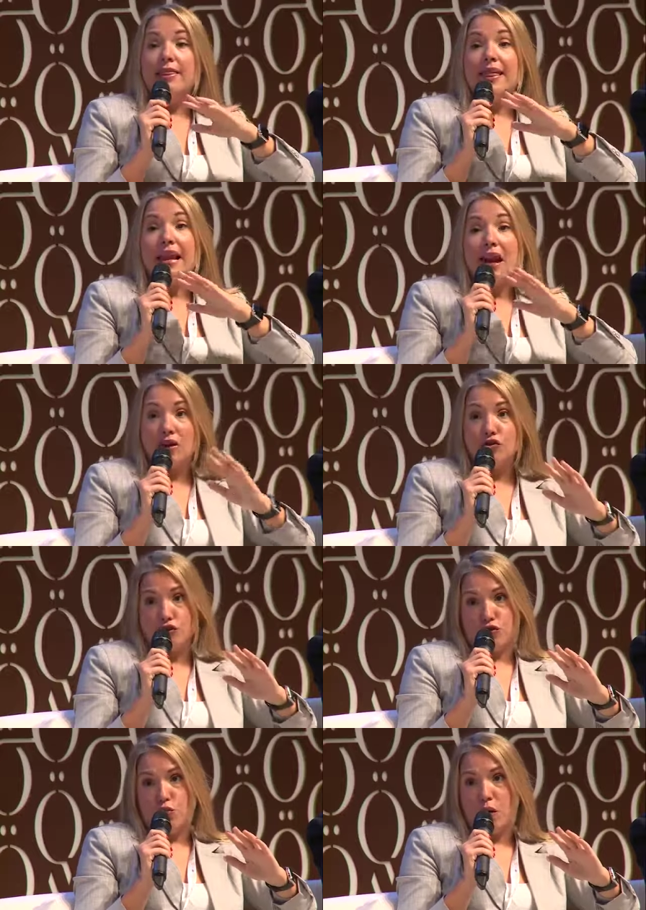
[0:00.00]
The
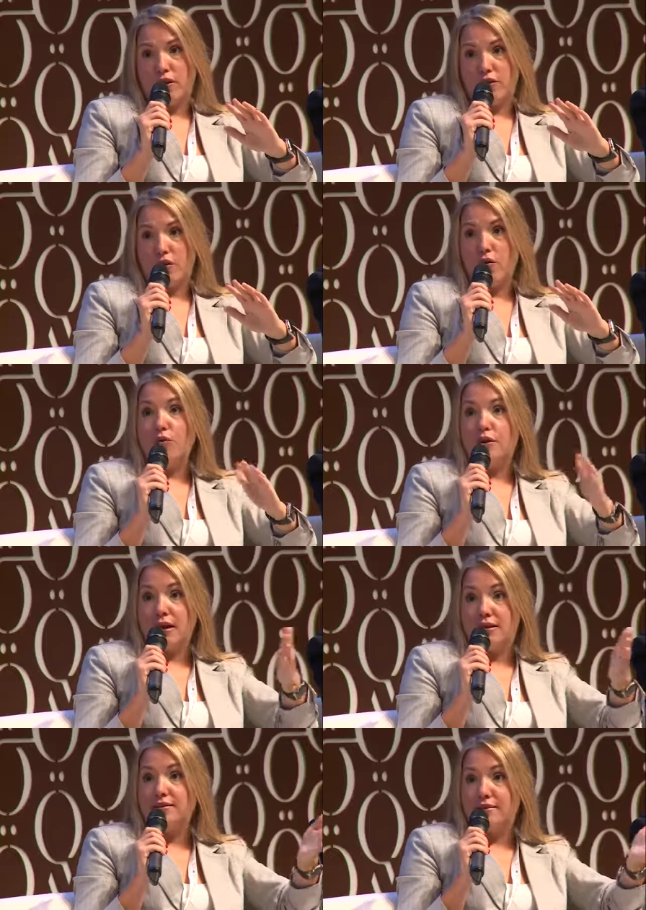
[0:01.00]
largest one, though,
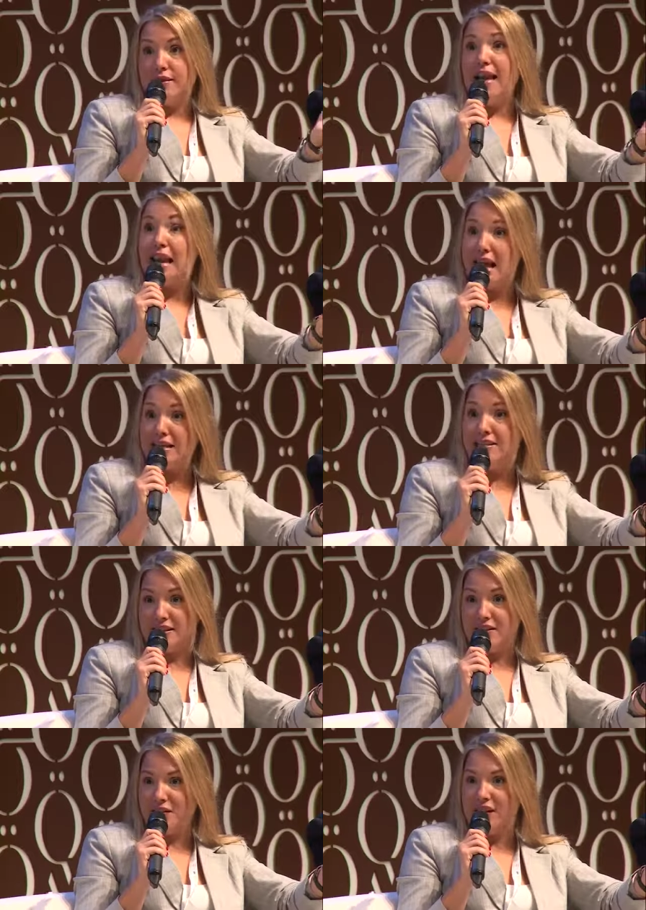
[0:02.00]
is the lazy
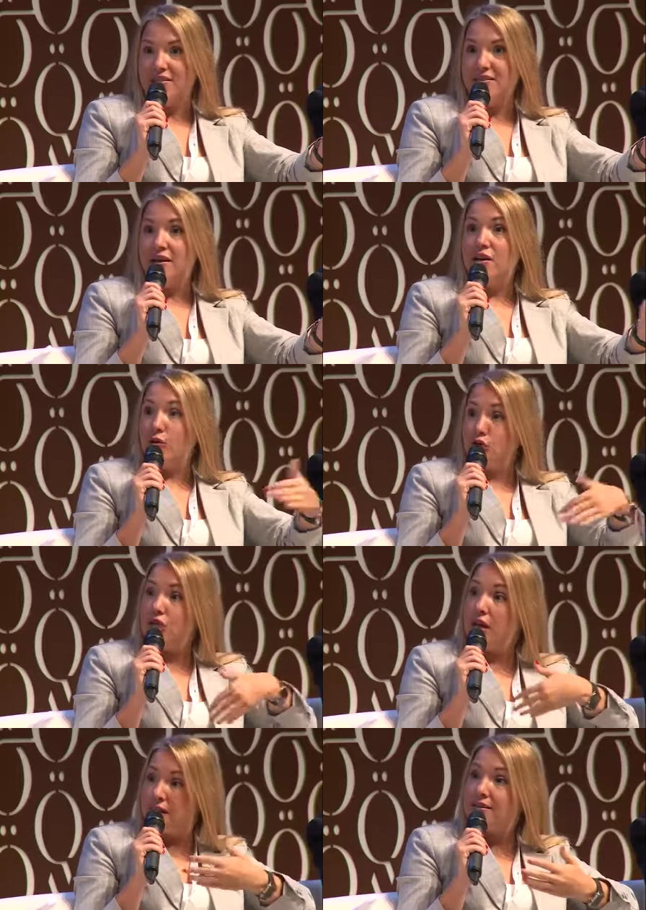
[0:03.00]
Greens, which,
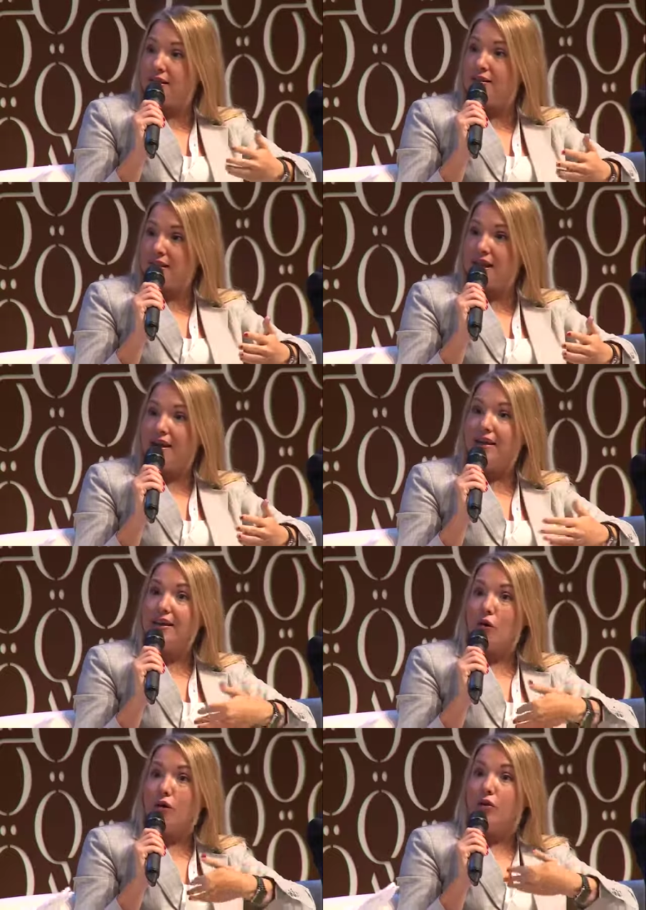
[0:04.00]
as I say,
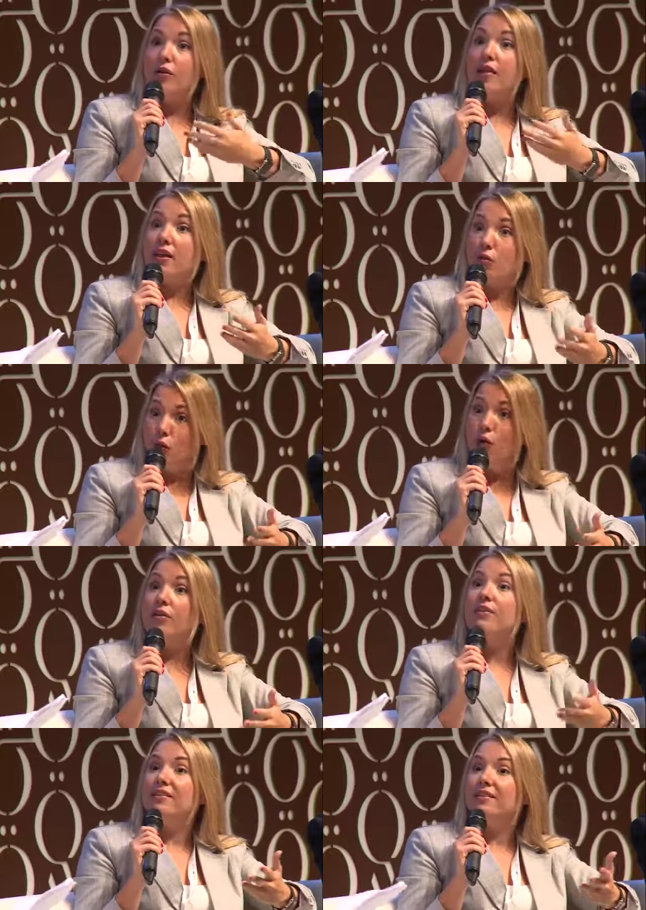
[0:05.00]
they although care, they but want, they're
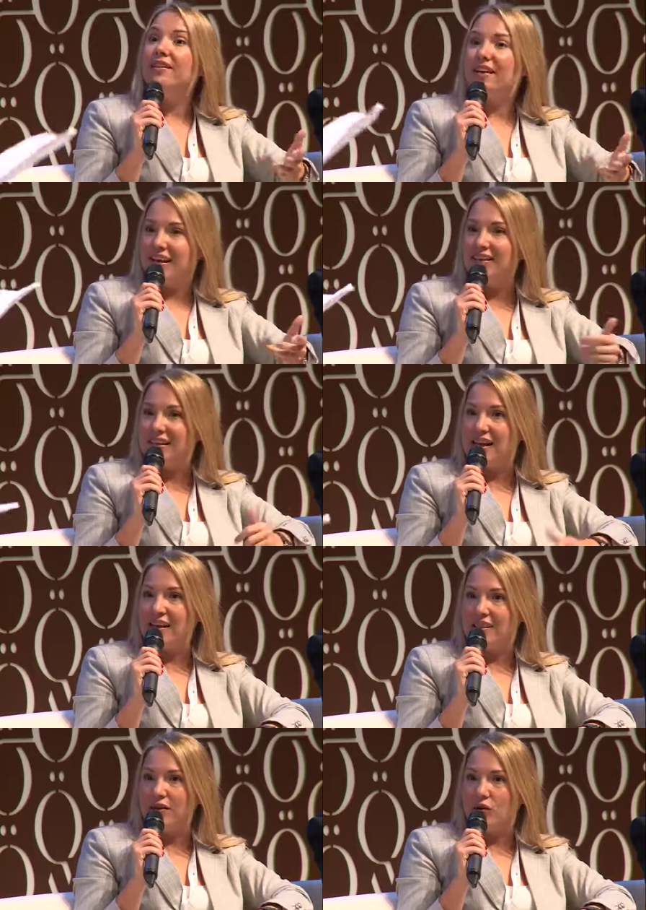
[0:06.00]
not acting on it.
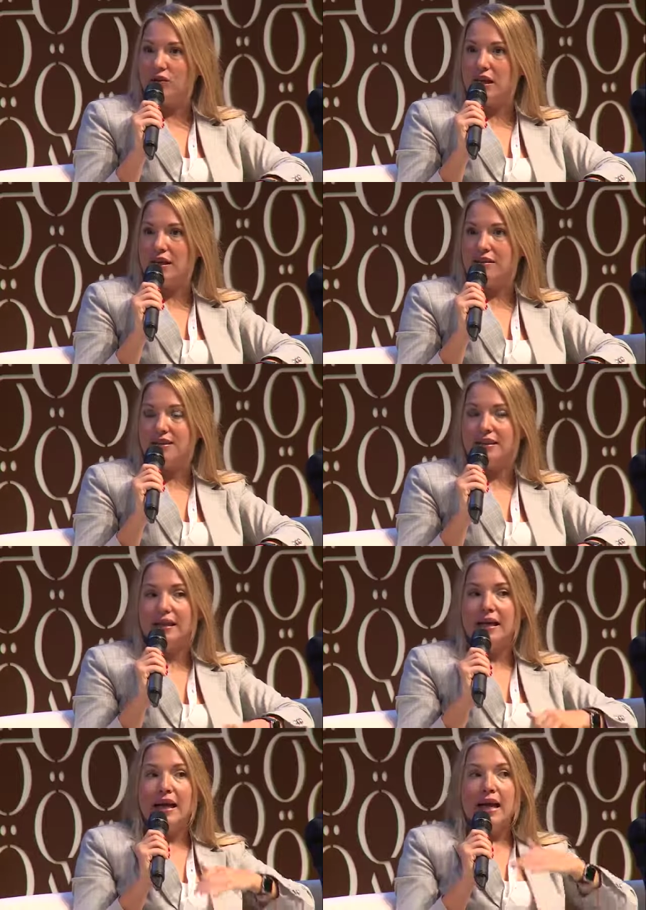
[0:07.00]
Exactly, they're not acting.
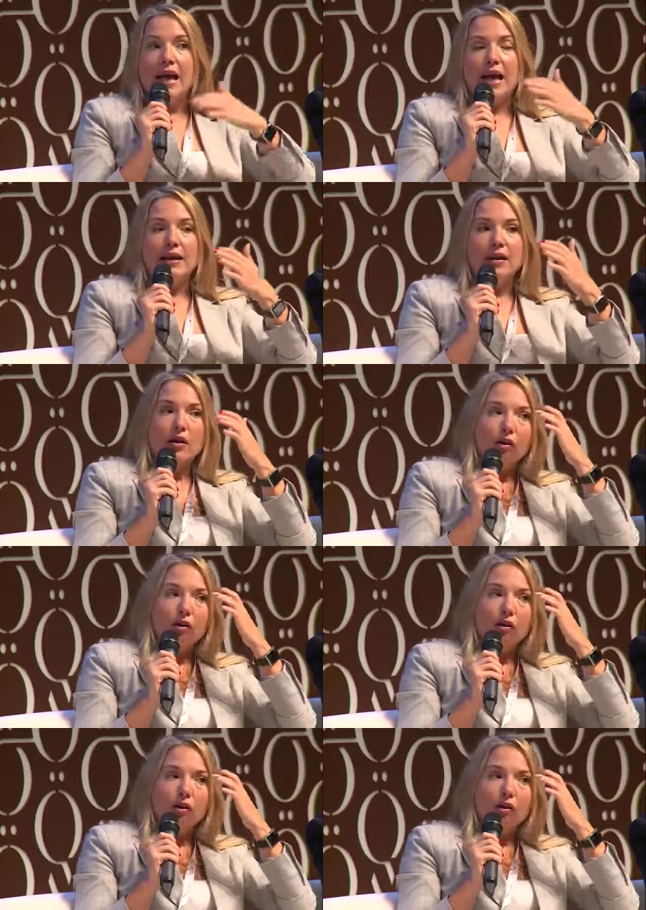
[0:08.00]
And